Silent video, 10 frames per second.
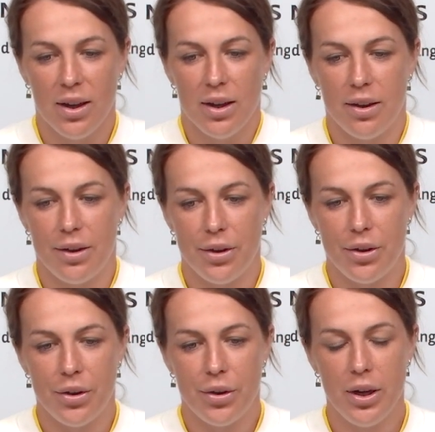
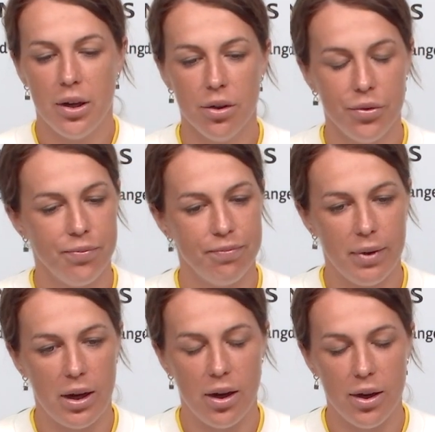
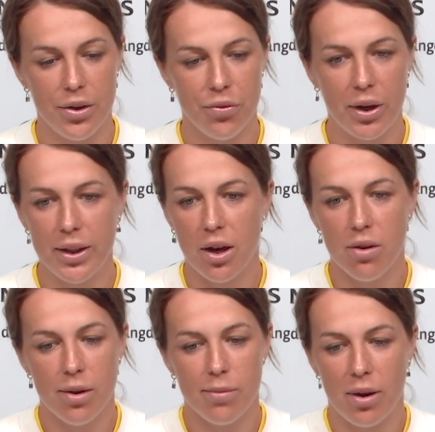I right
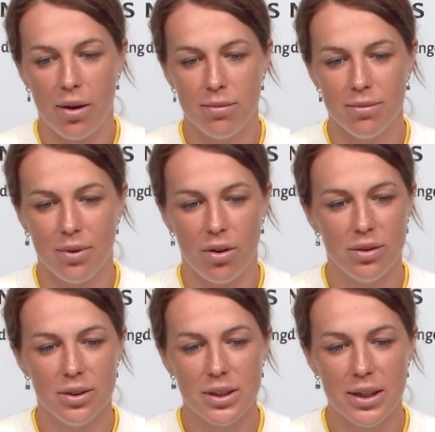now I'm
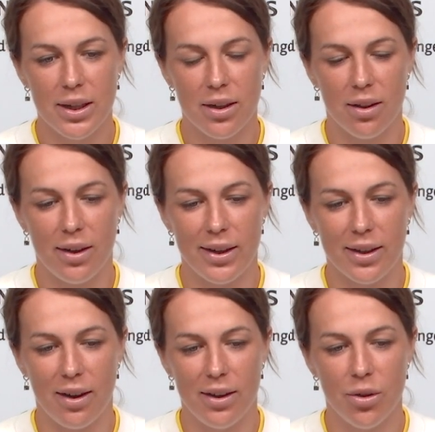honestly,
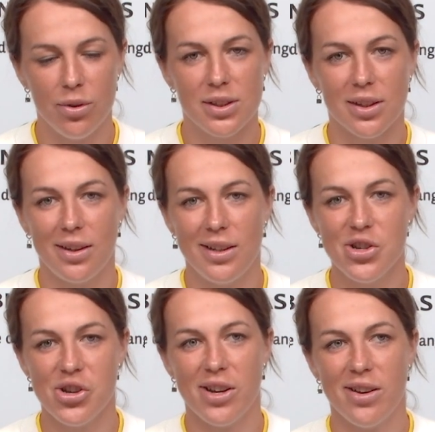like, I know it's a
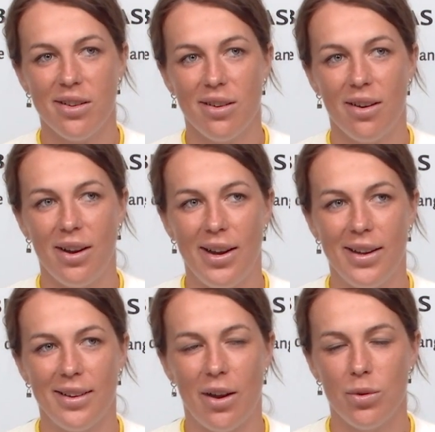cliche,
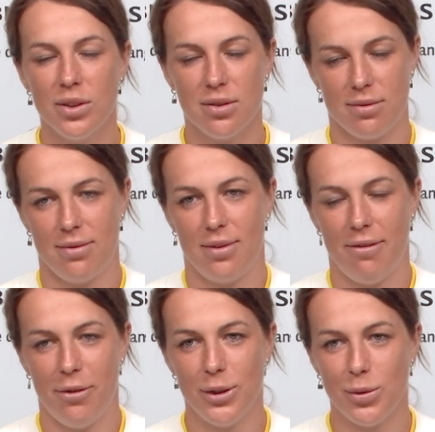and I was the
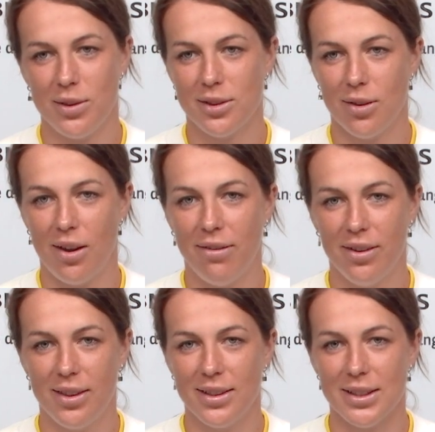first one to laugh
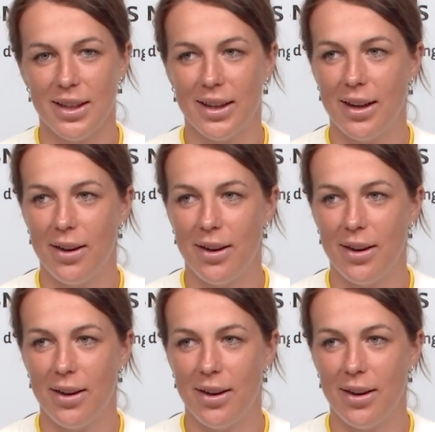at this. Like,